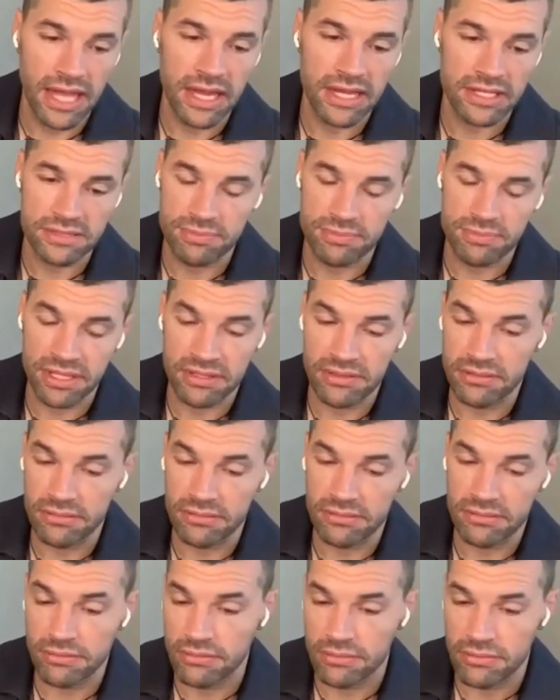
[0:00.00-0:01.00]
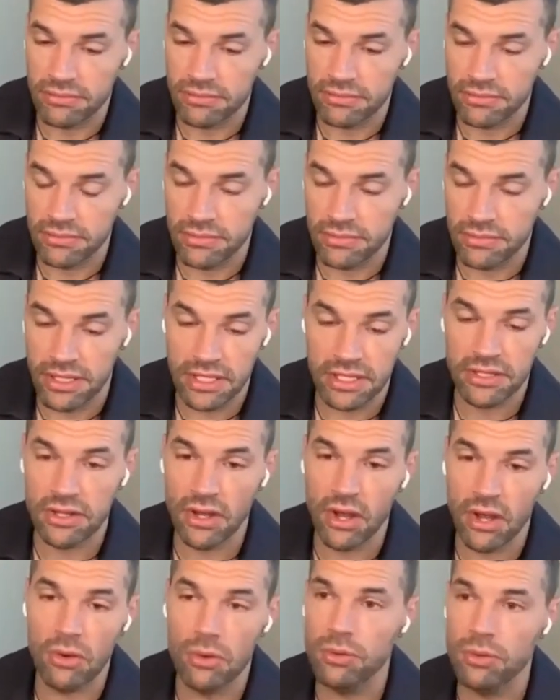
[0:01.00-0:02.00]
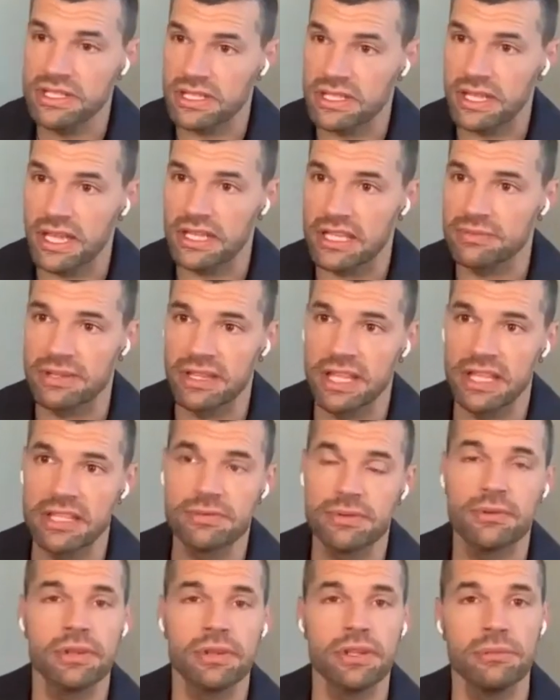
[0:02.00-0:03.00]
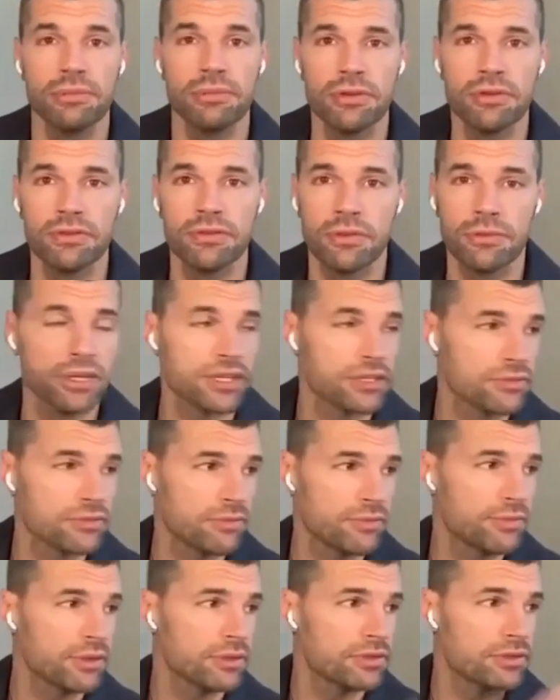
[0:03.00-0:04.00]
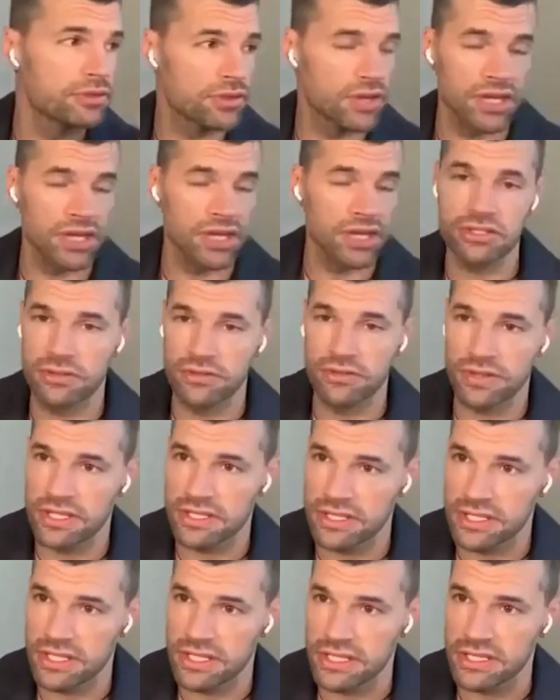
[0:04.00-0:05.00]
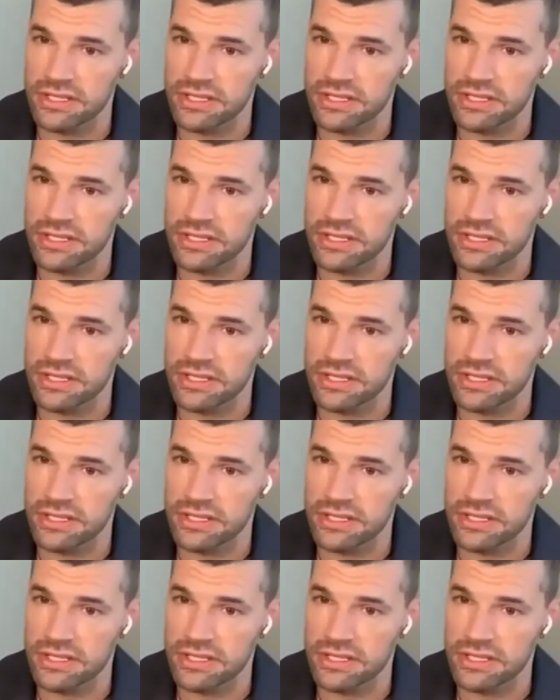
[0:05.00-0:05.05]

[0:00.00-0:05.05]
that has been not always the case, but that's been really beautiful, because we built trust over these